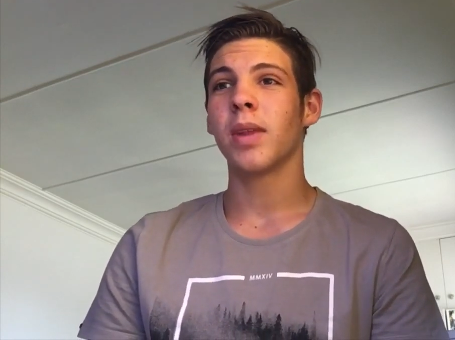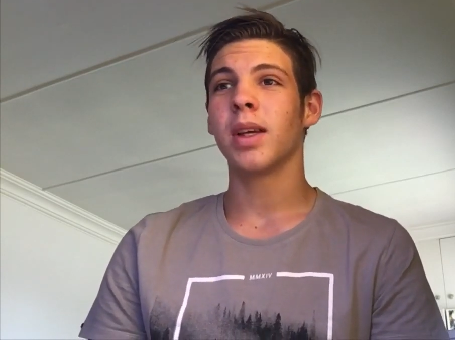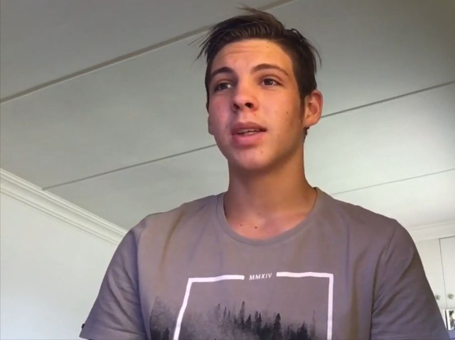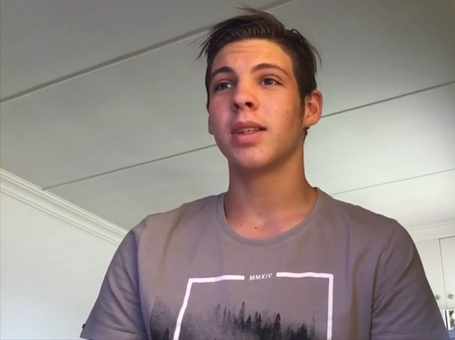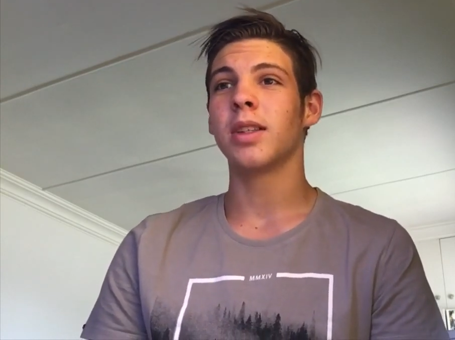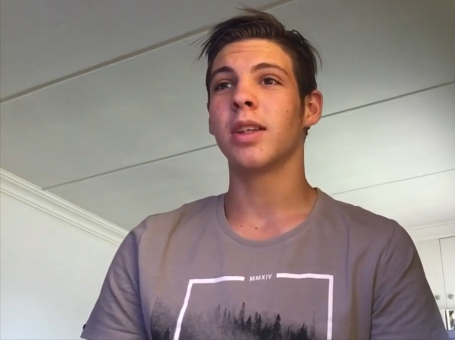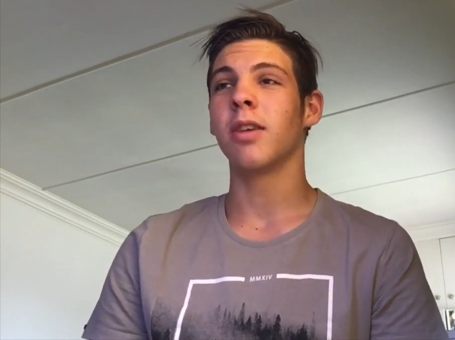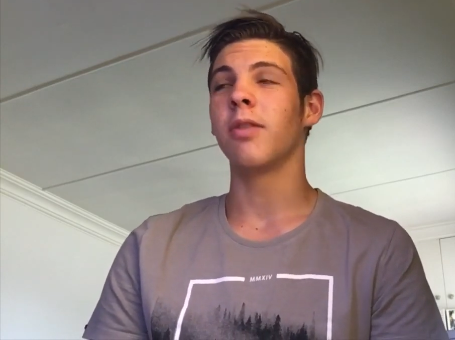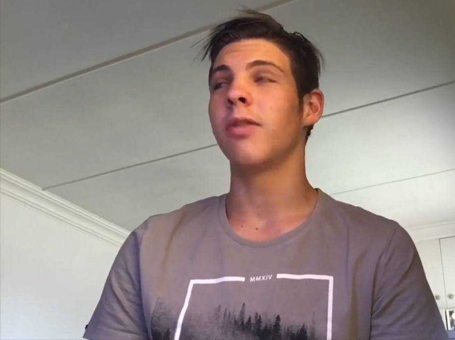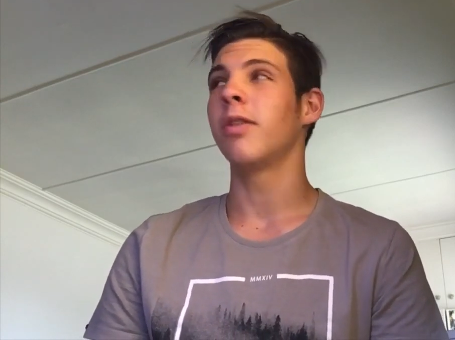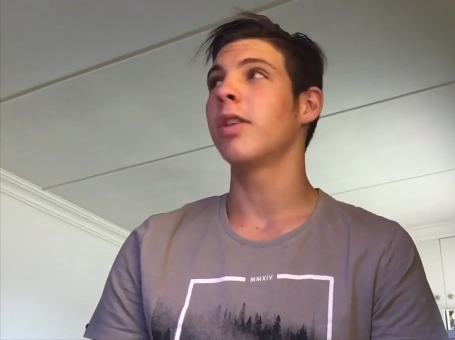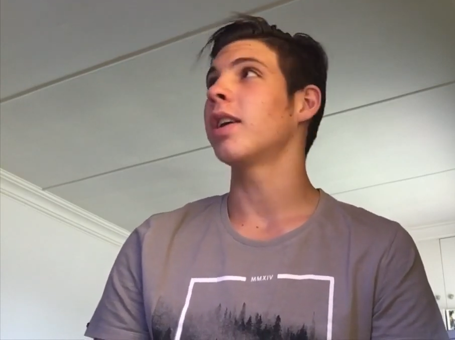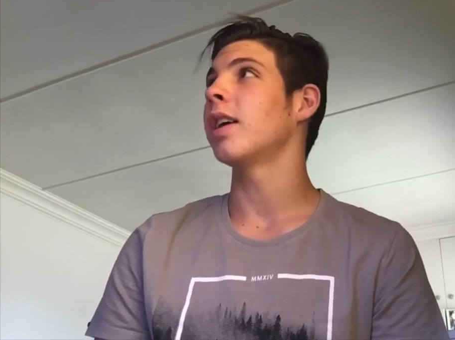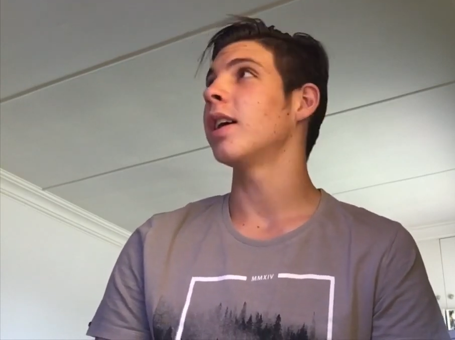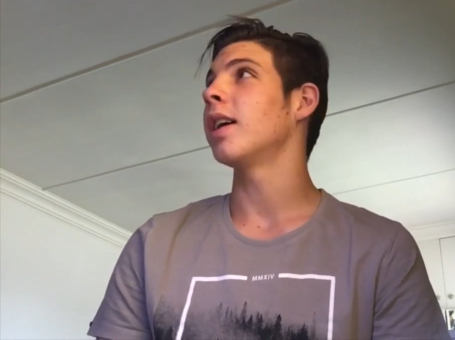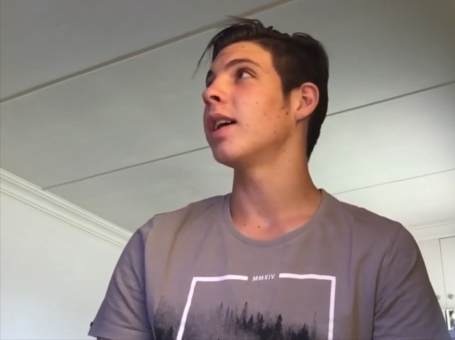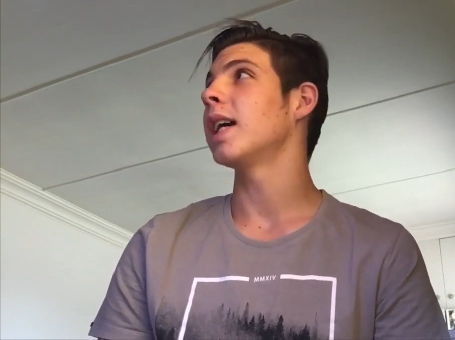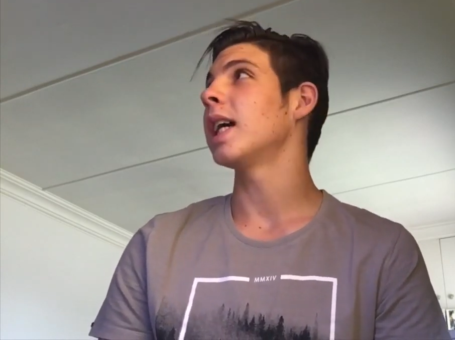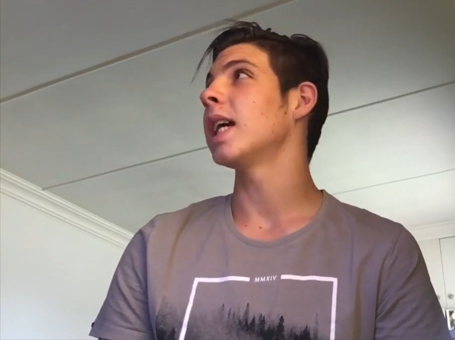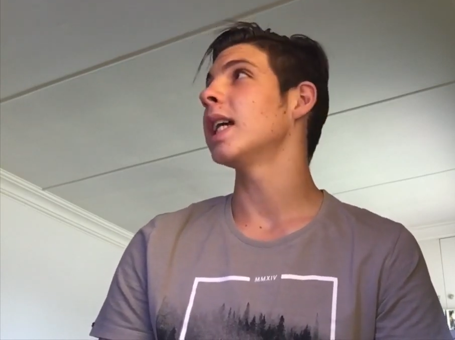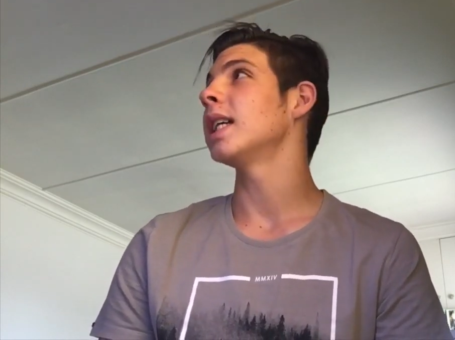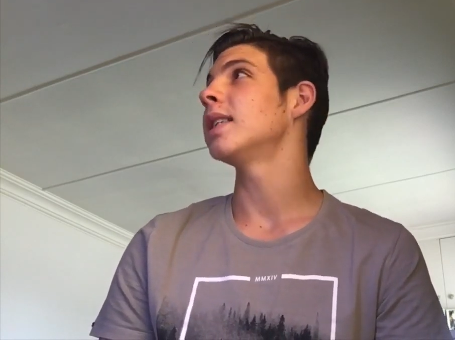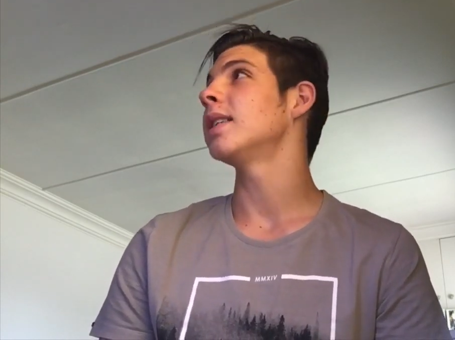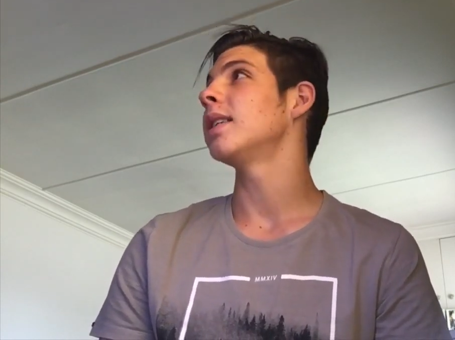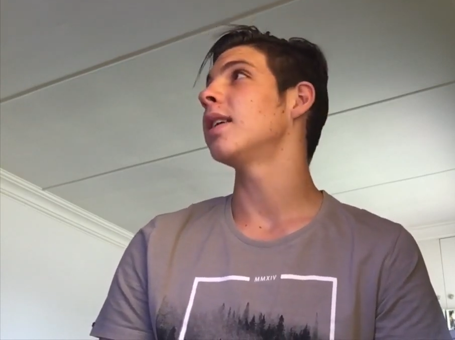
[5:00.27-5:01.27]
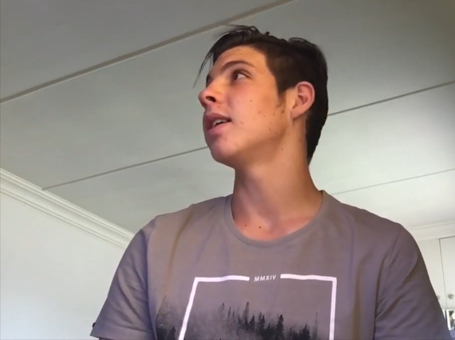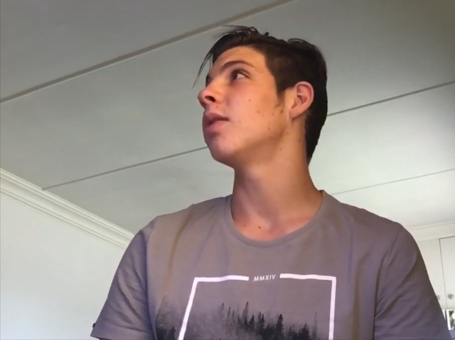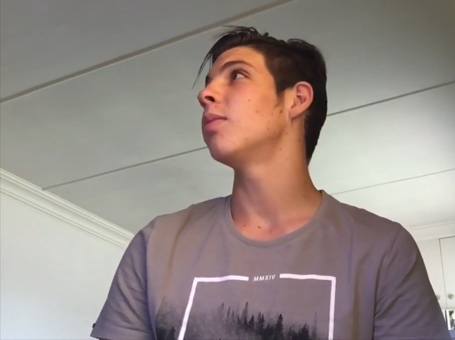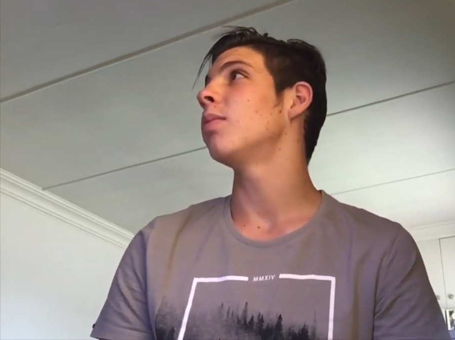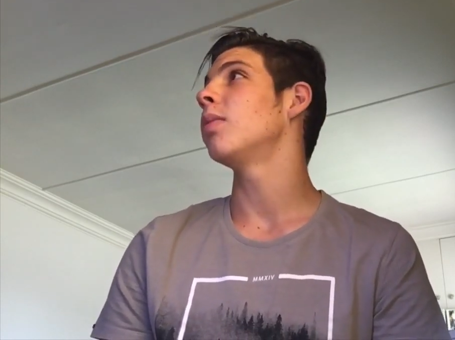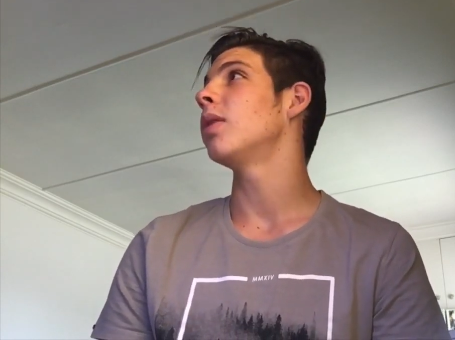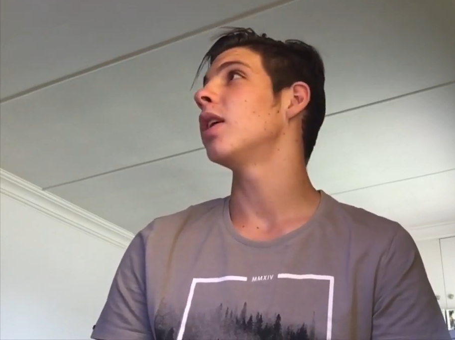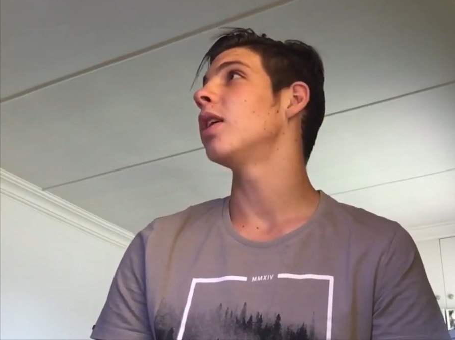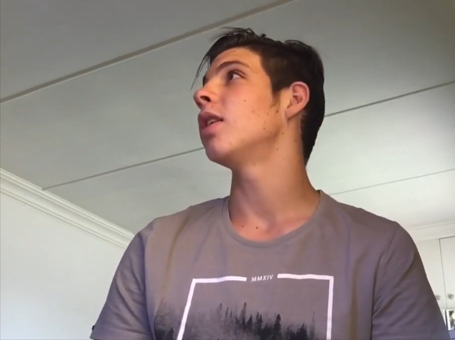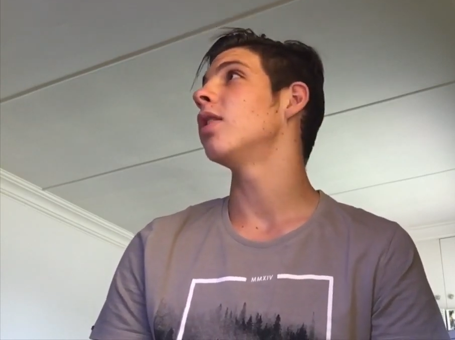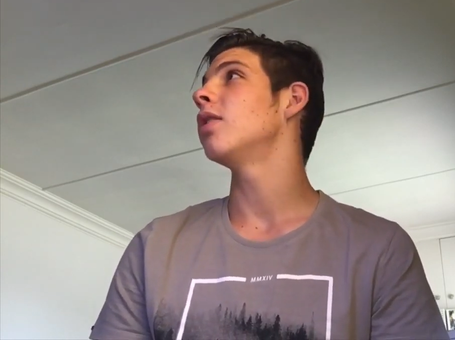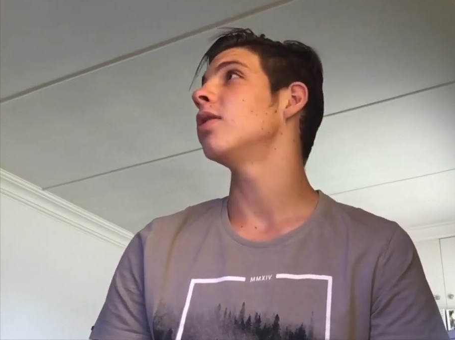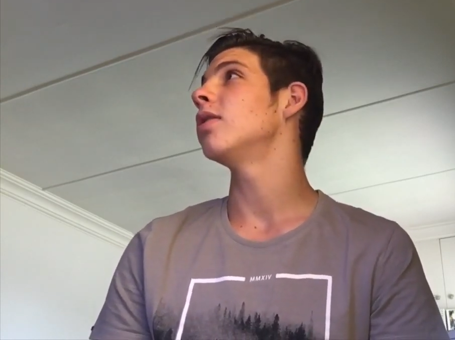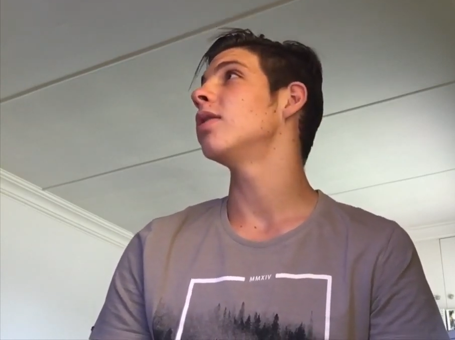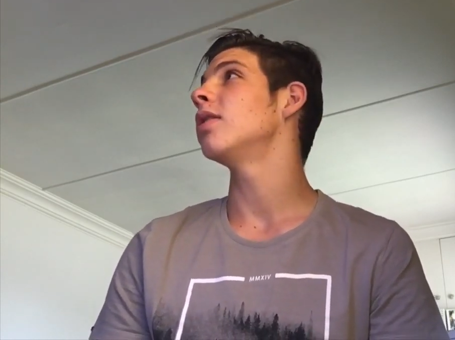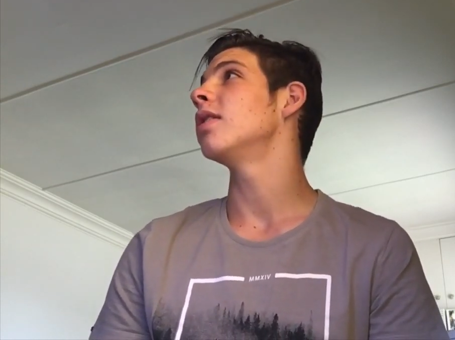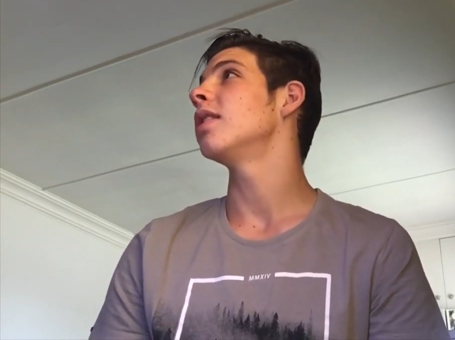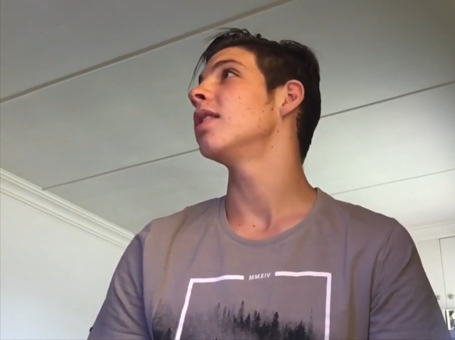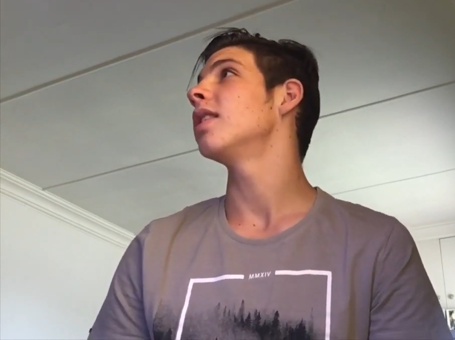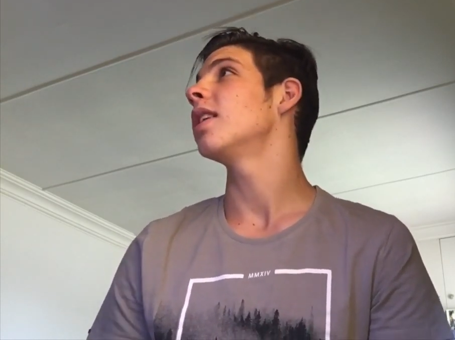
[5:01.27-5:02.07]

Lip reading: So if you can guess down below,